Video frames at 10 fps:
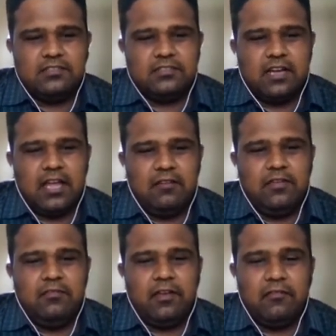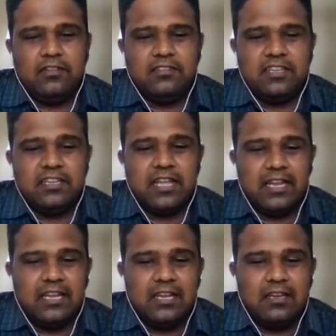IVF haven't seen
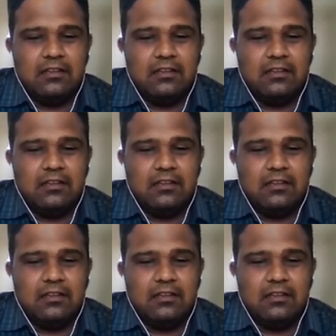any